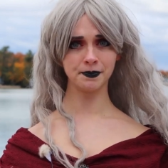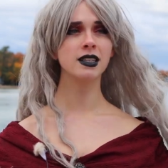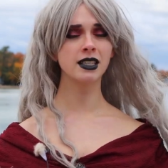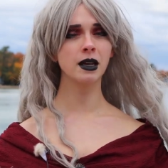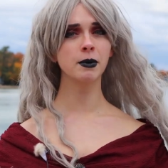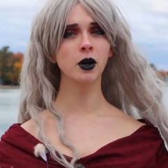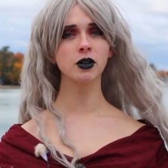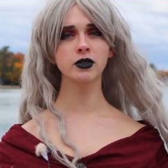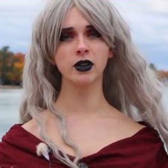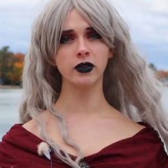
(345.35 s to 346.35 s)
The same
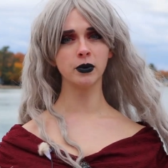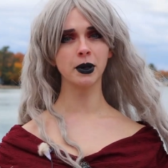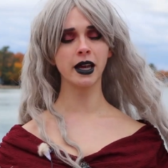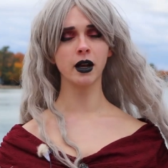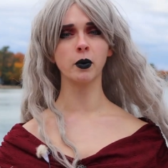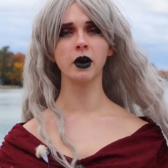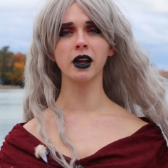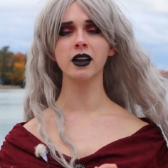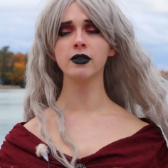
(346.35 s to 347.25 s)
goes for if you plan on wearing a